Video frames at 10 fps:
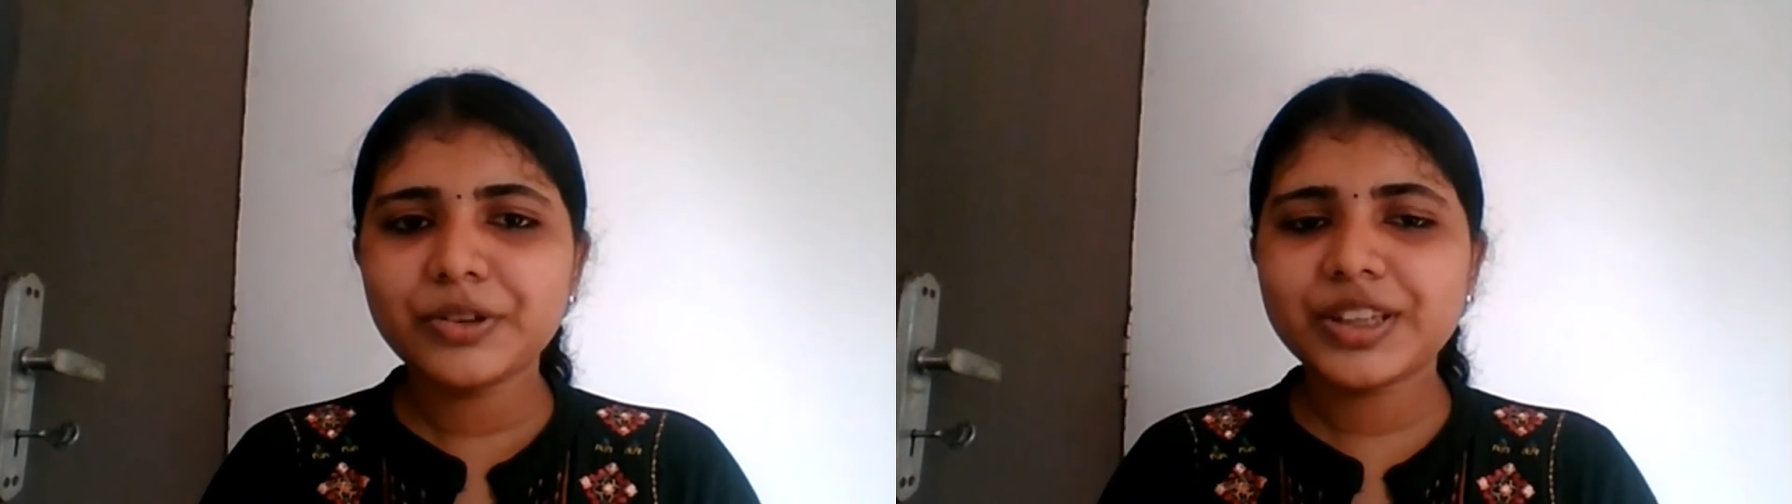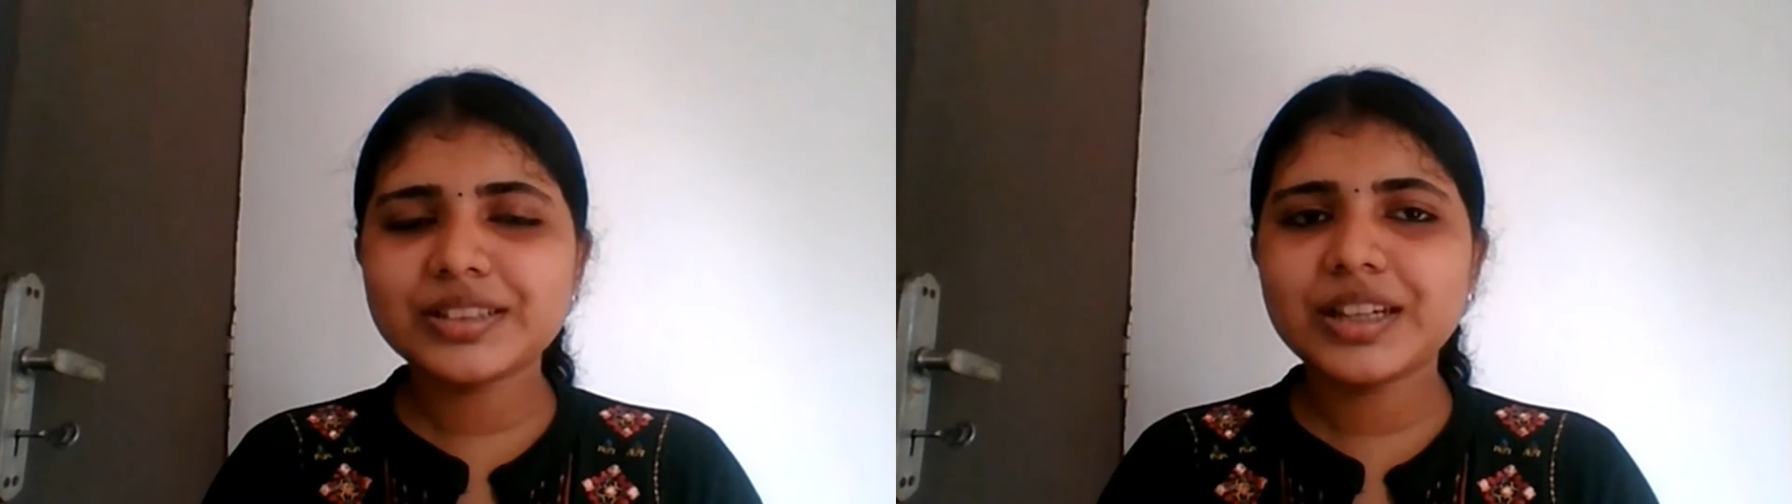
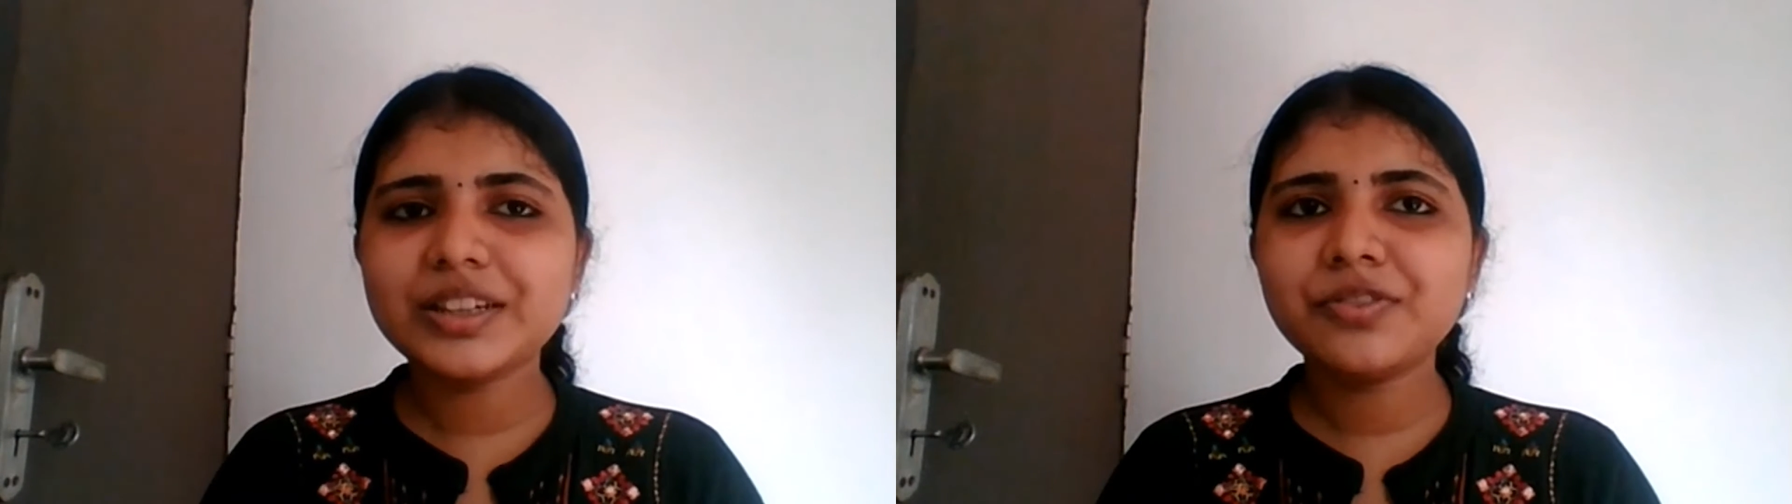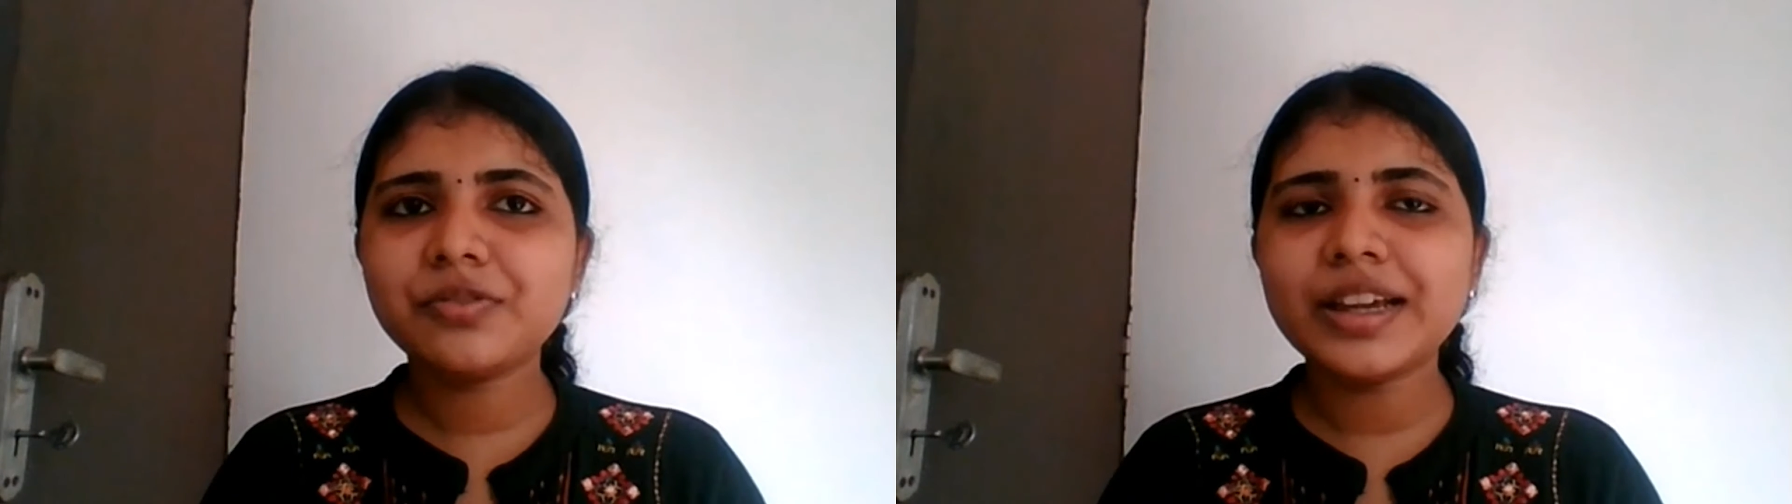Okay, so
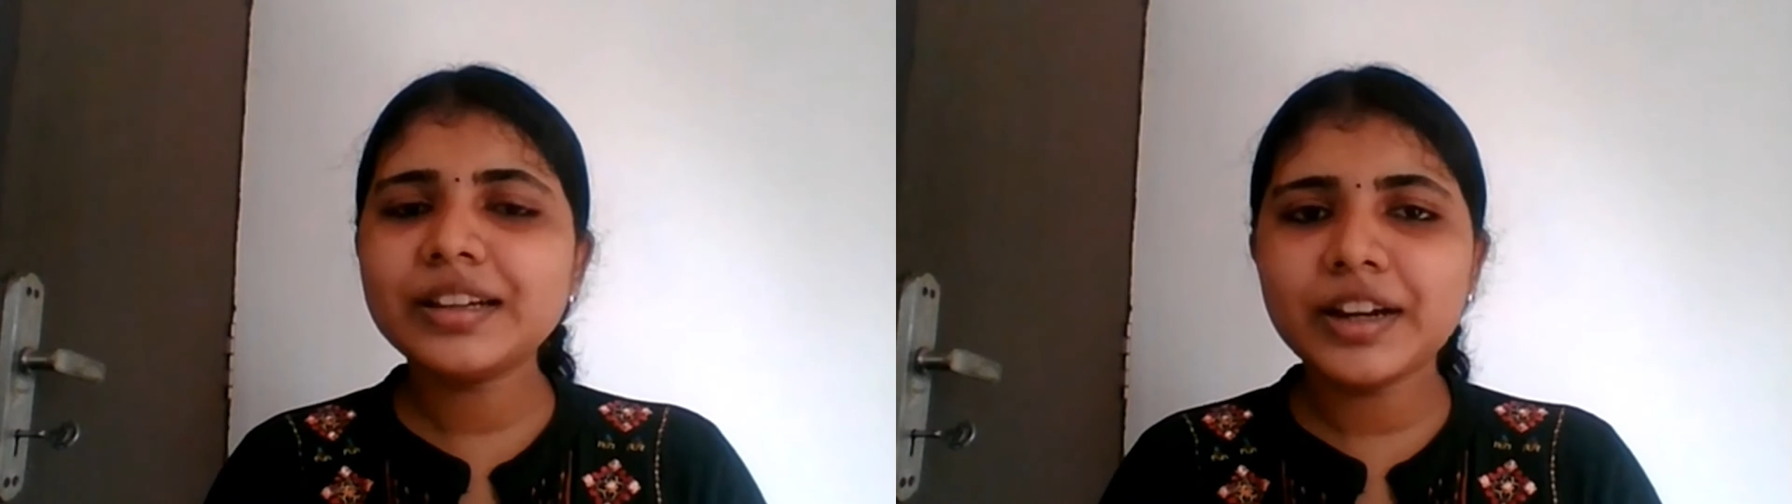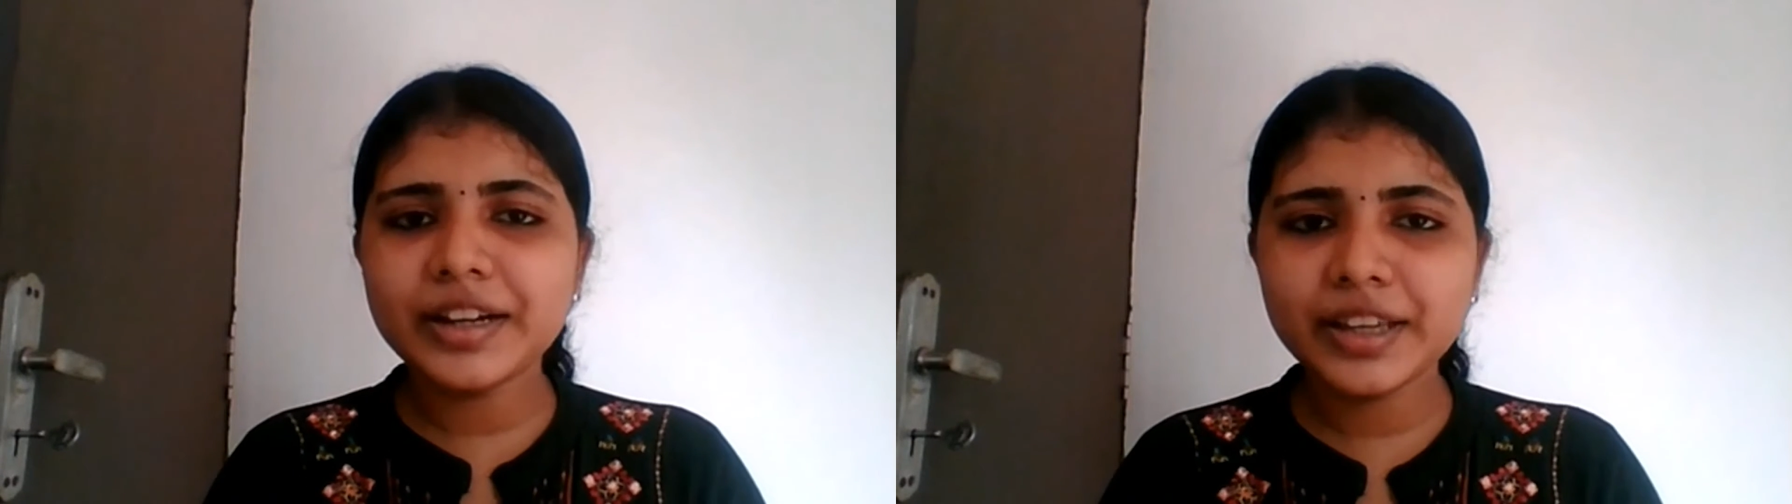if
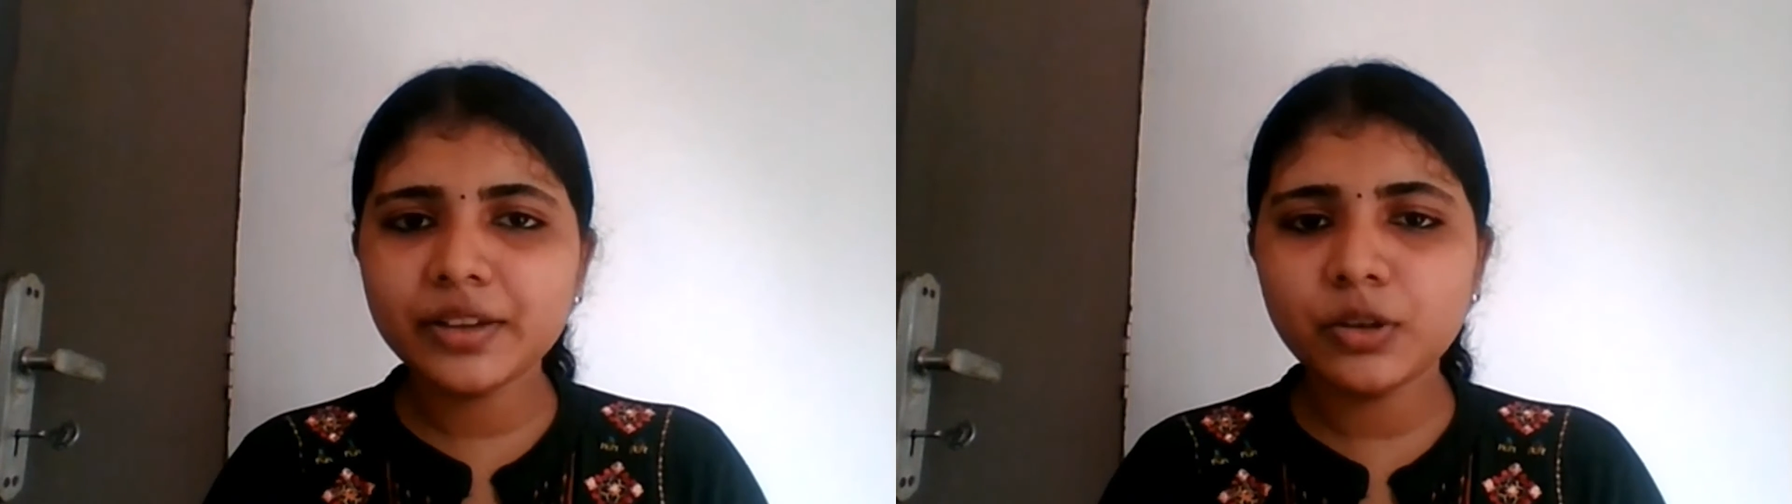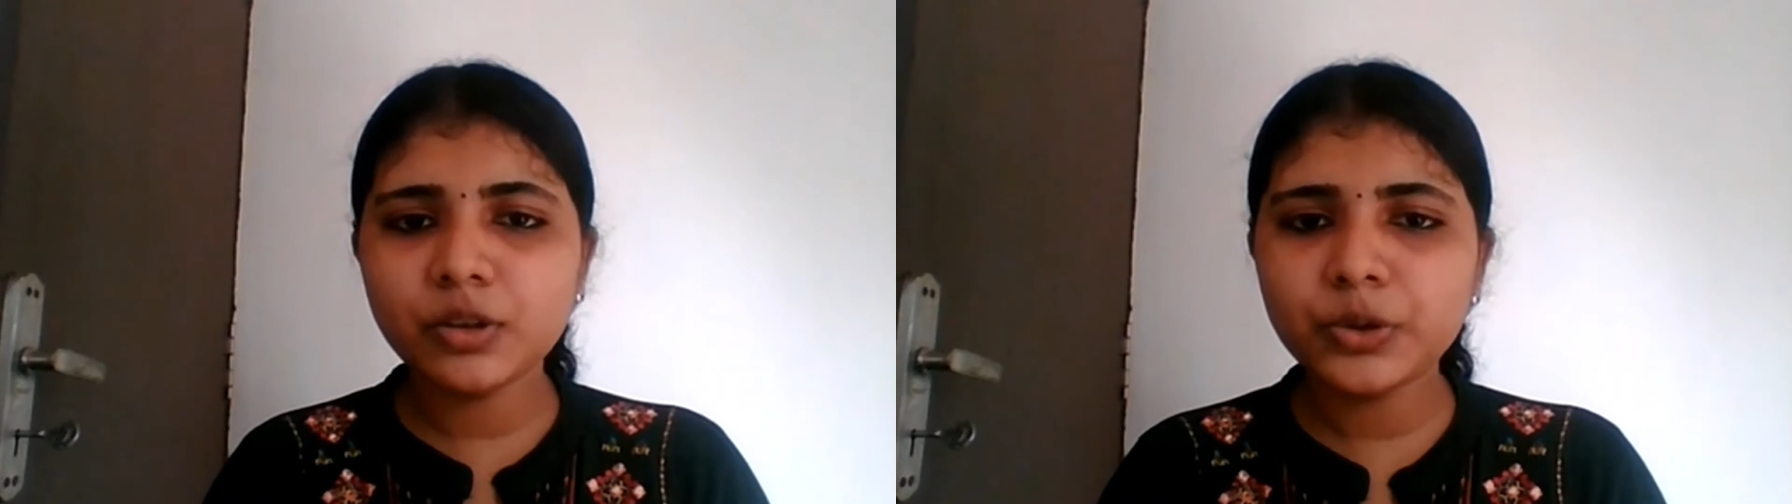while
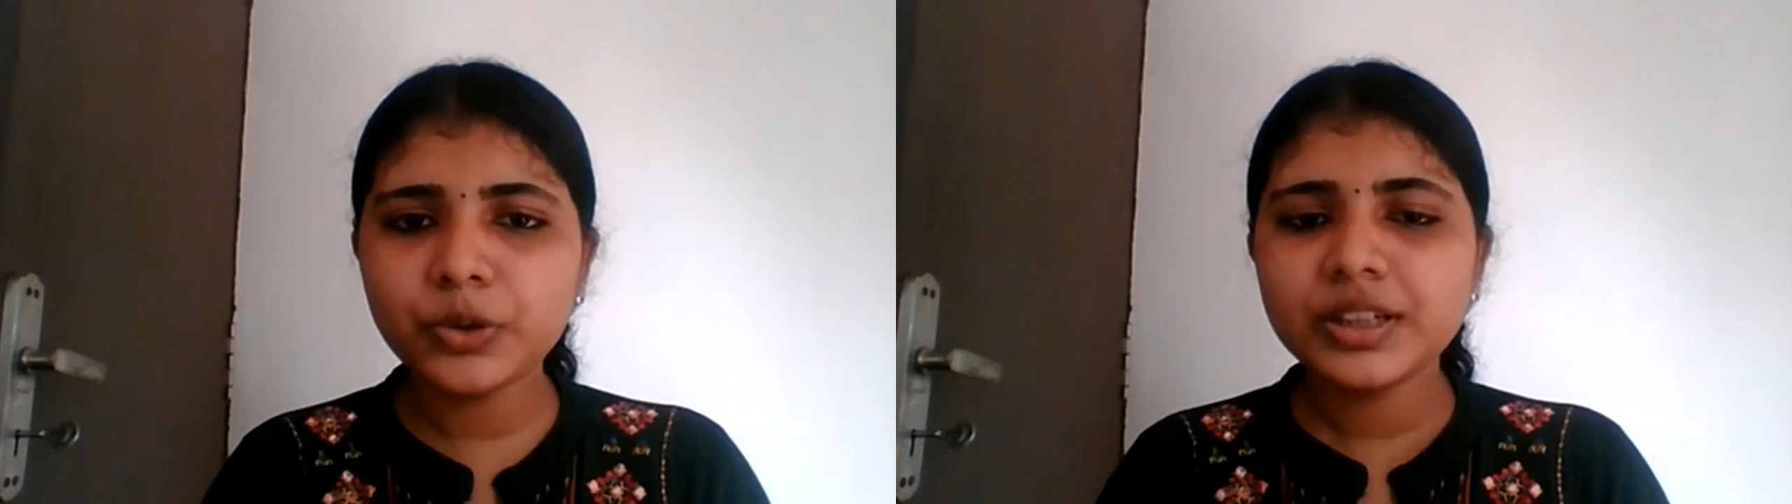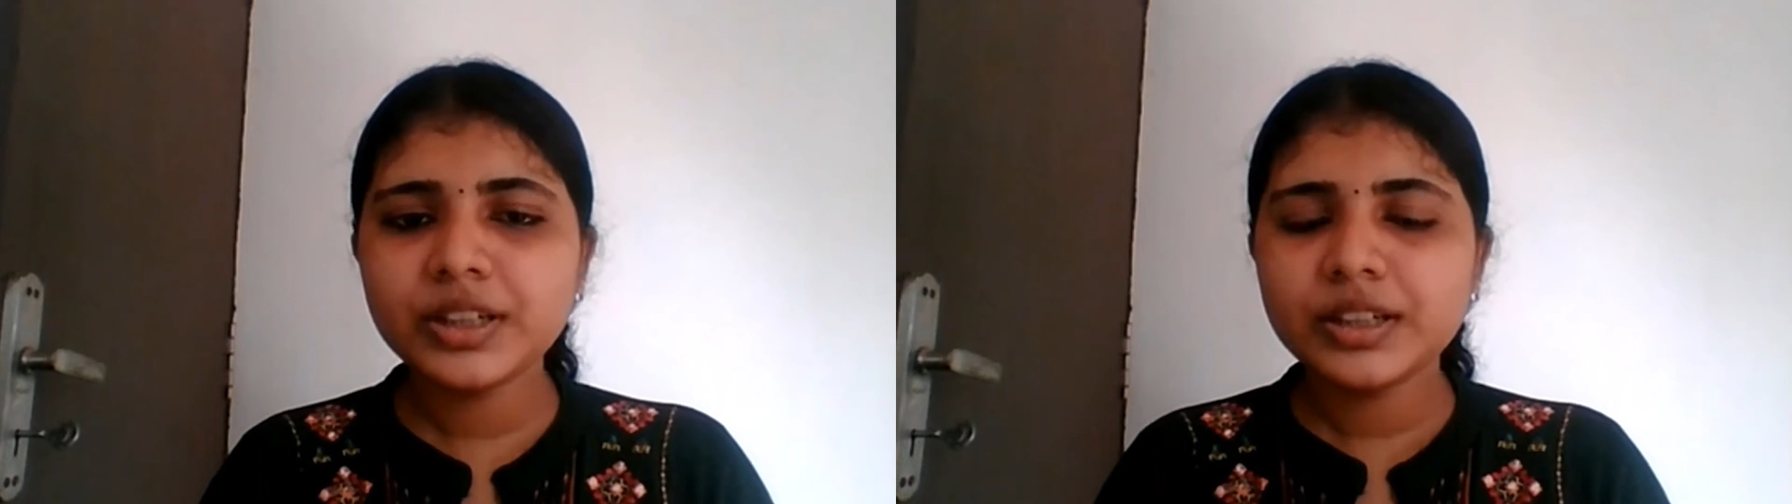running a
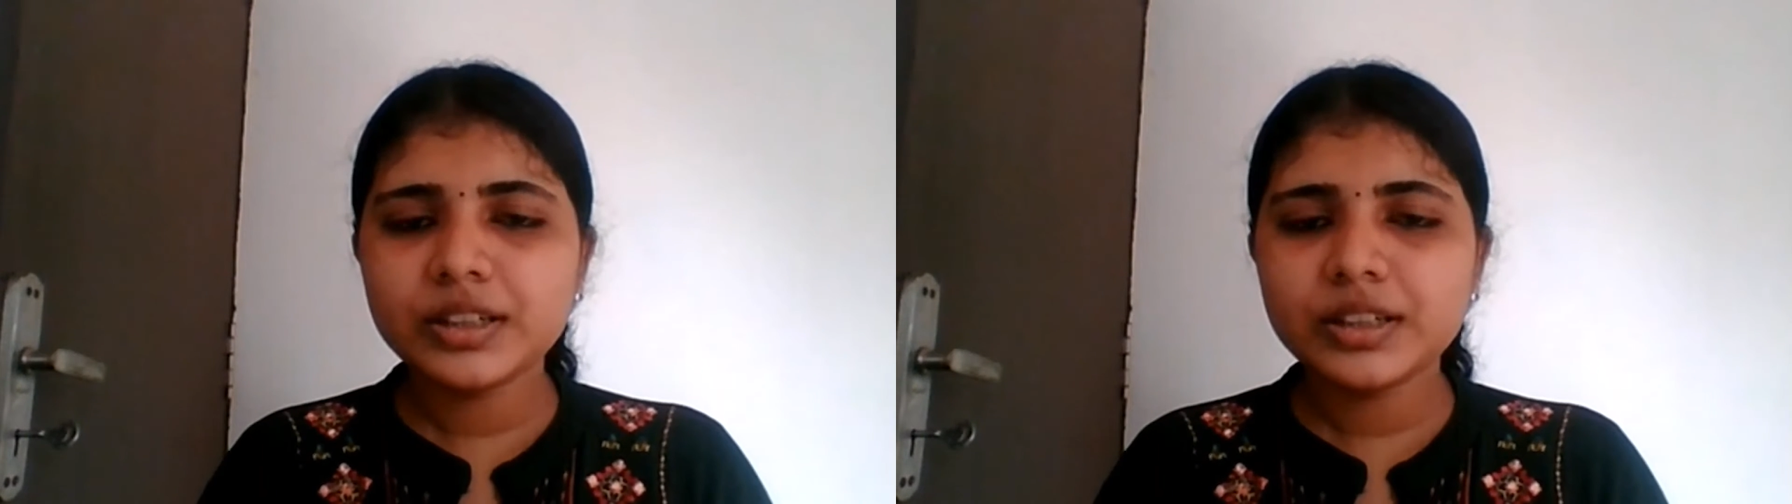code,